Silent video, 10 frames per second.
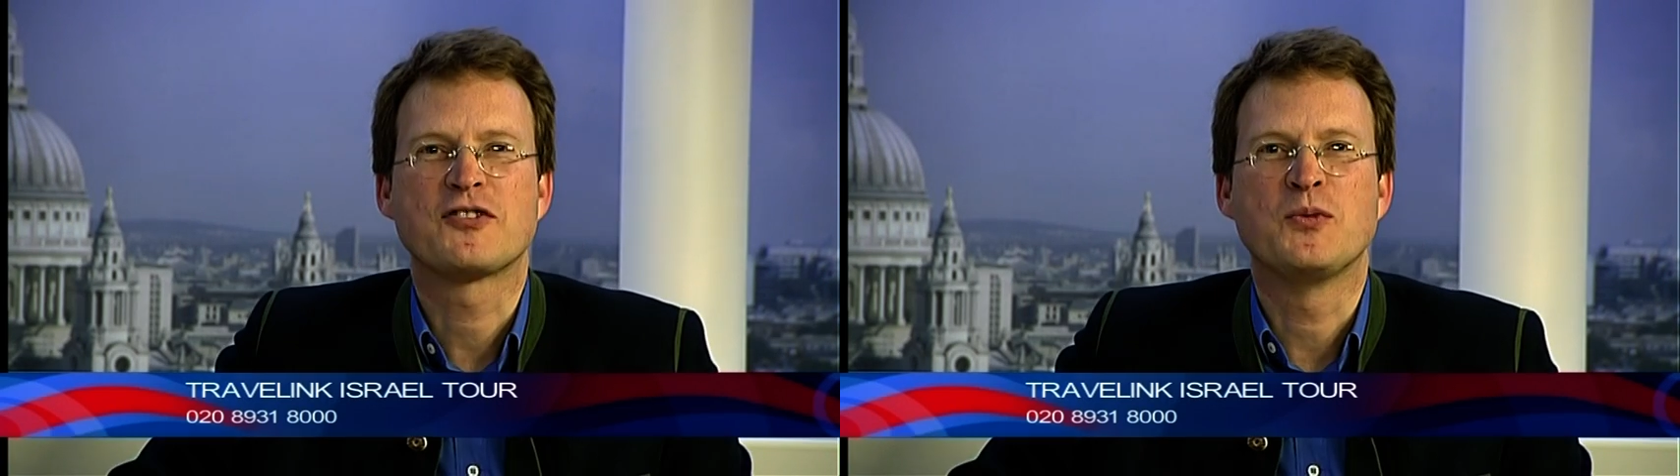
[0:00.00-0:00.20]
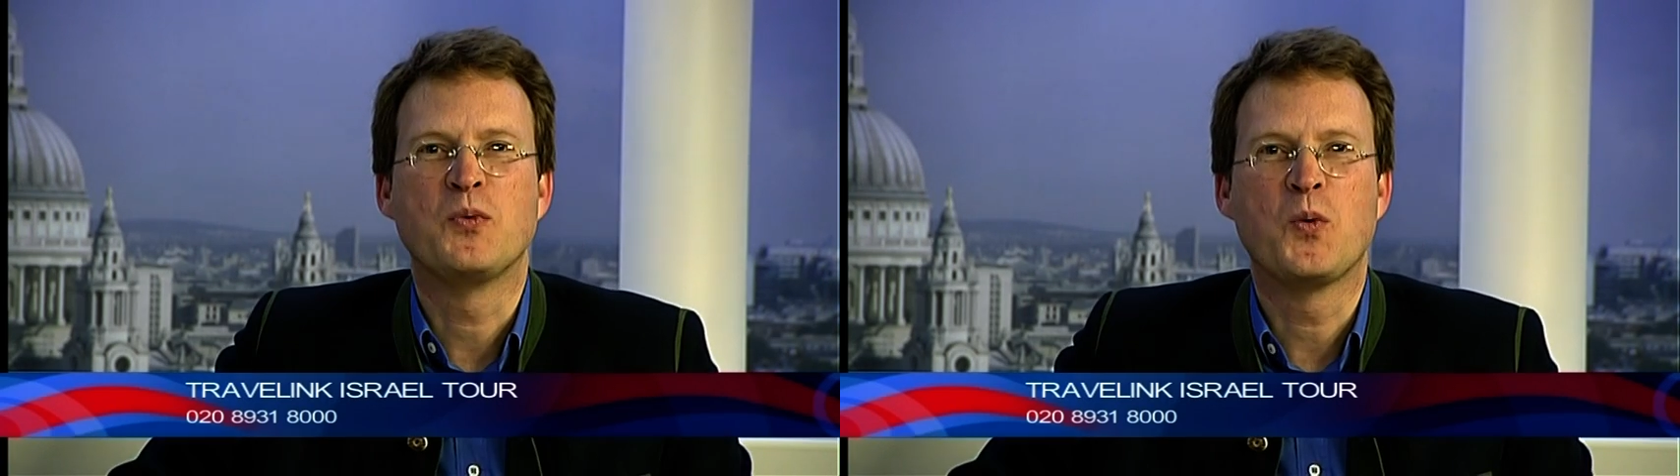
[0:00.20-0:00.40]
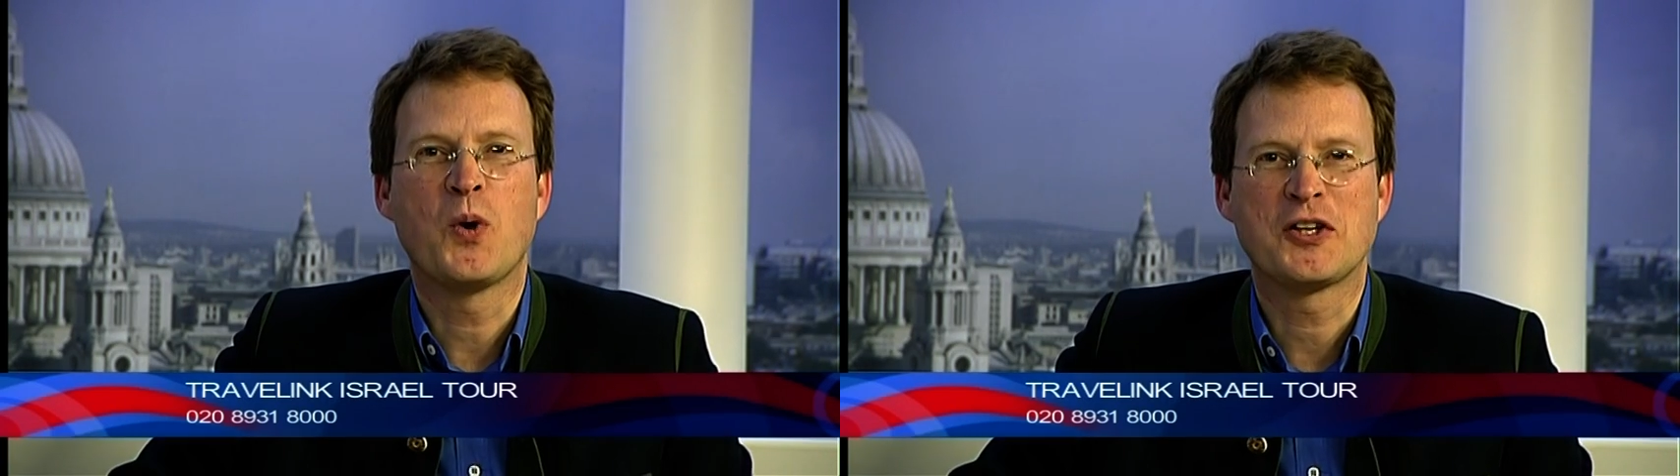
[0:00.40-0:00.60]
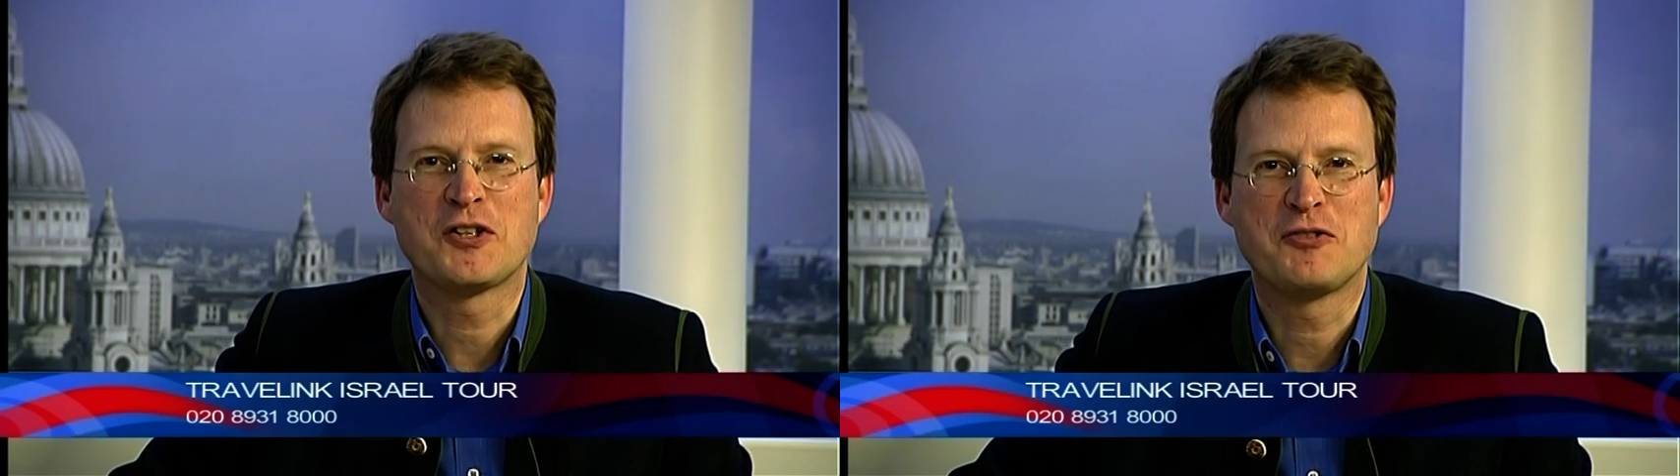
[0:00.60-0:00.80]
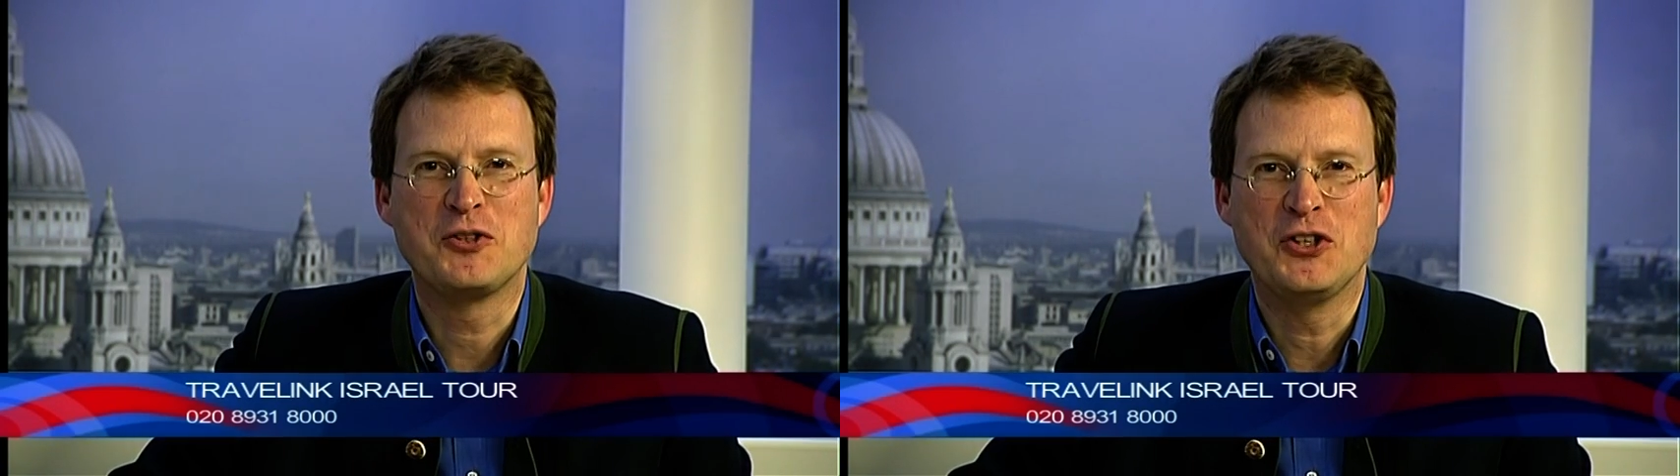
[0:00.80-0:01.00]
Some
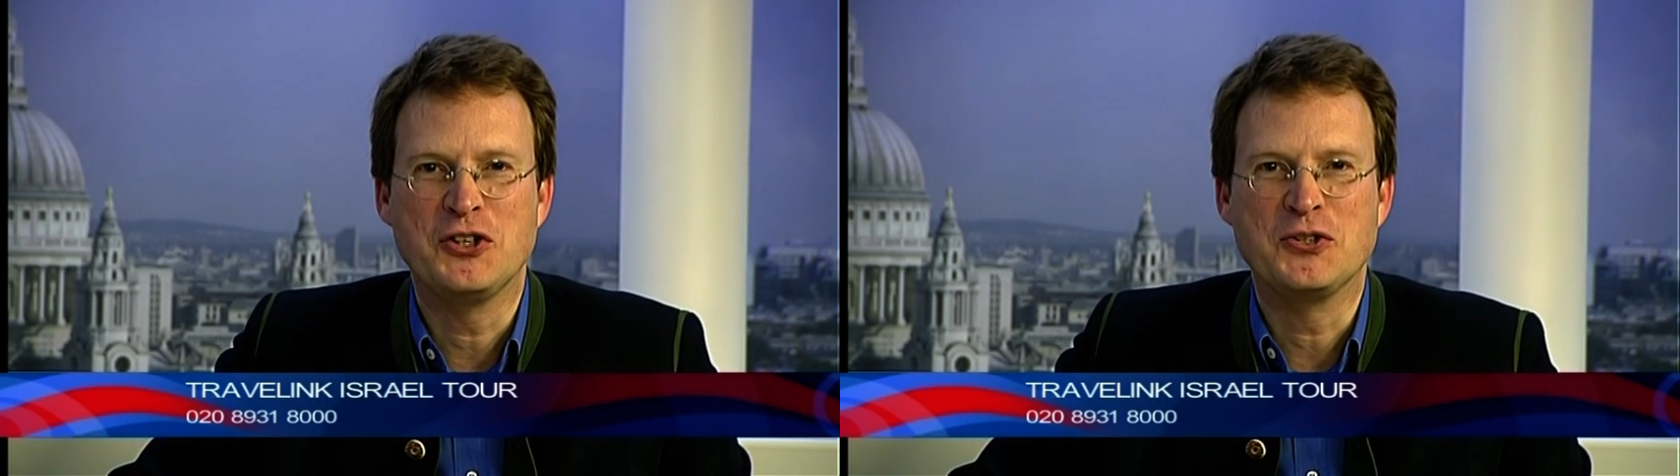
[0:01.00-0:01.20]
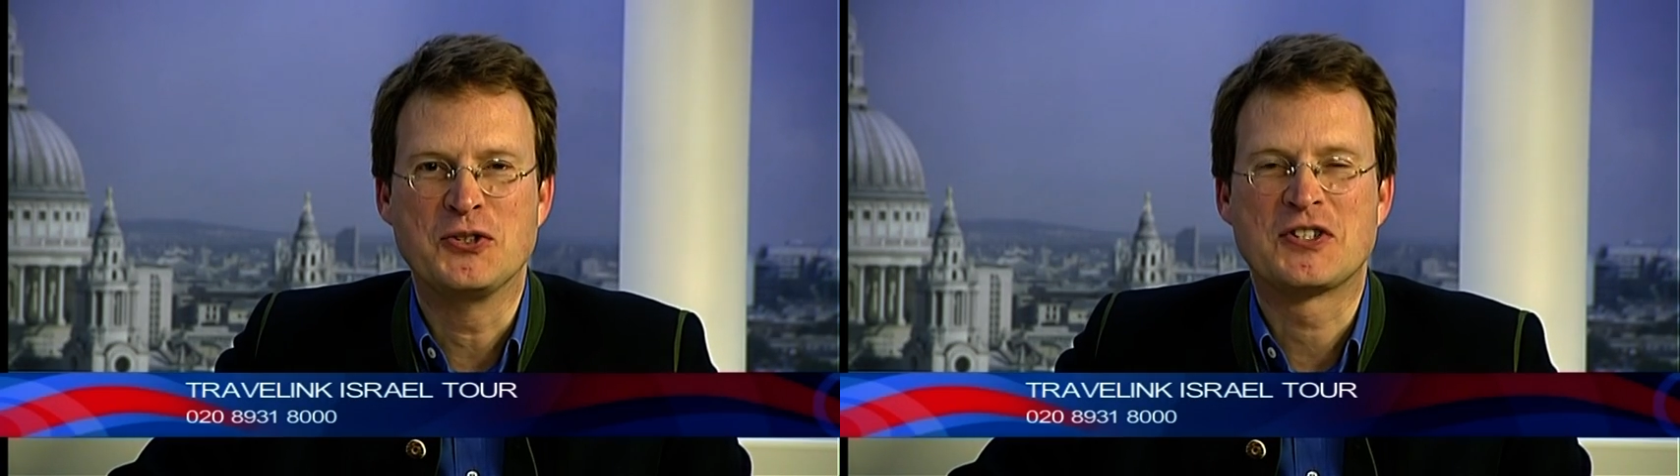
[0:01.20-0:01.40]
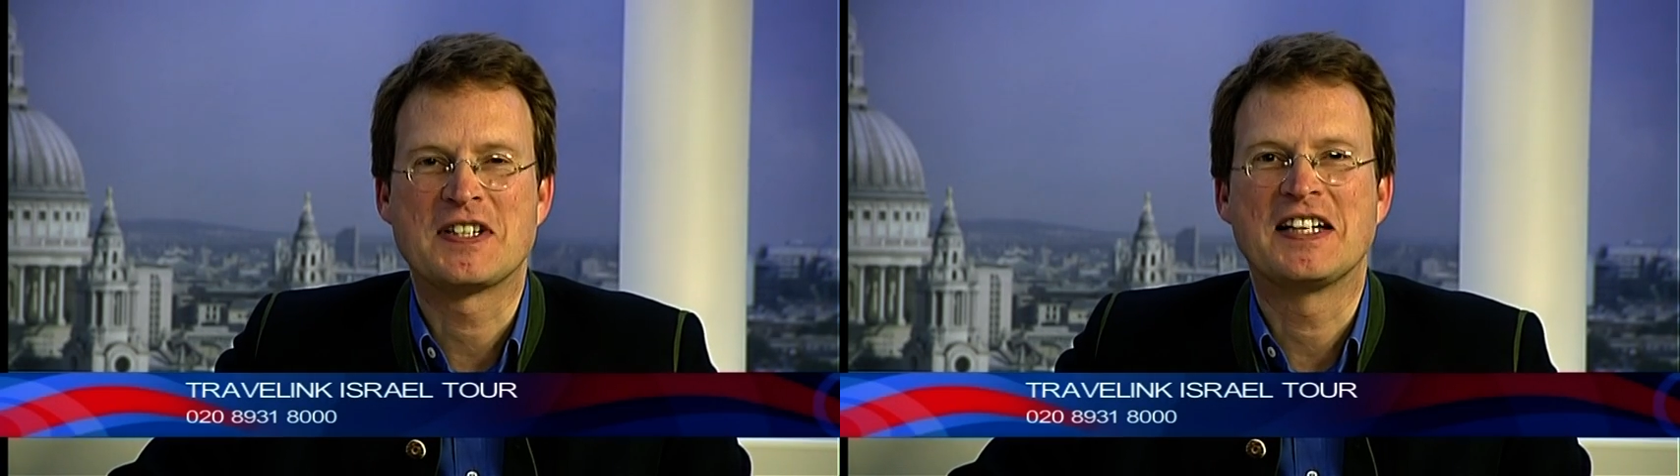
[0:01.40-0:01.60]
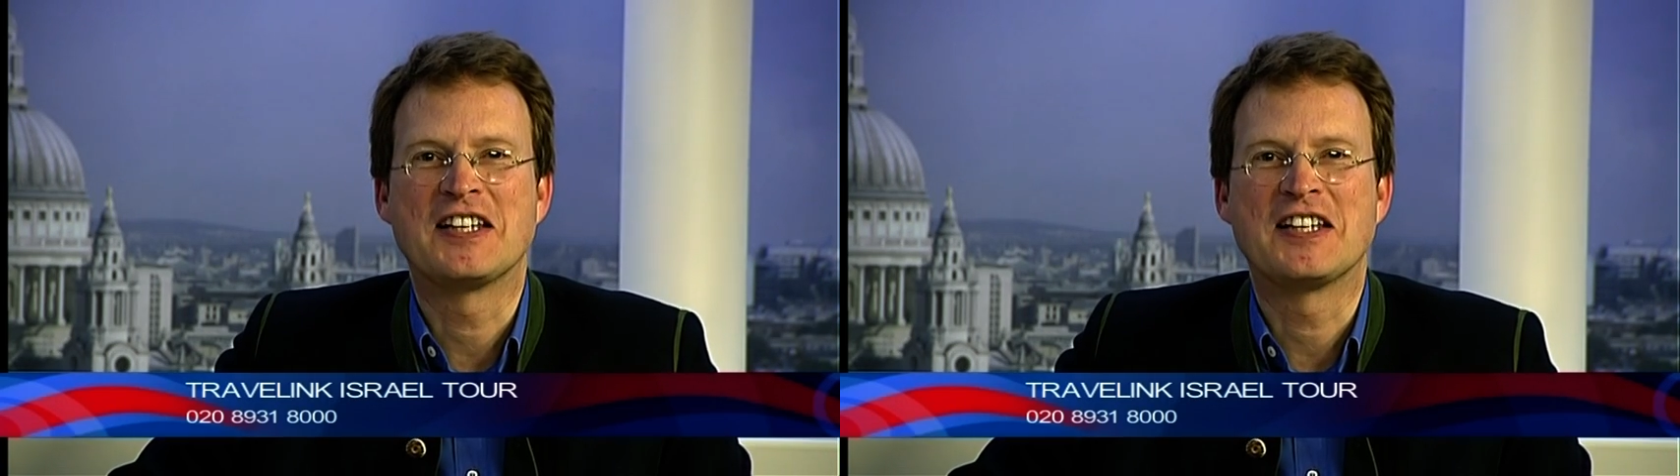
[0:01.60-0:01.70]
wonderful news.